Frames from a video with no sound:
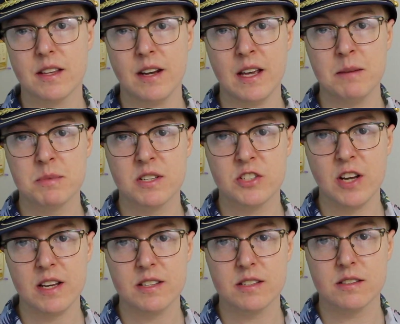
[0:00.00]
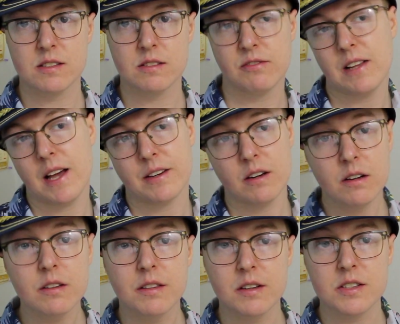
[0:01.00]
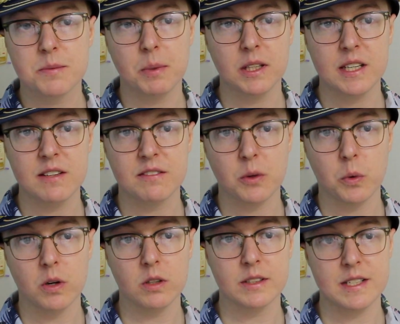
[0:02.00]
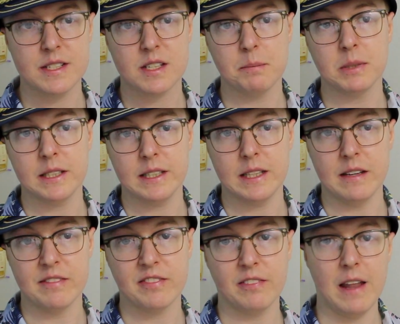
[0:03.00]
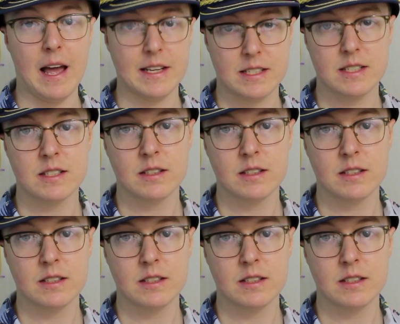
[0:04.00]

the name suggests, flat earthers believe the world is completely flat.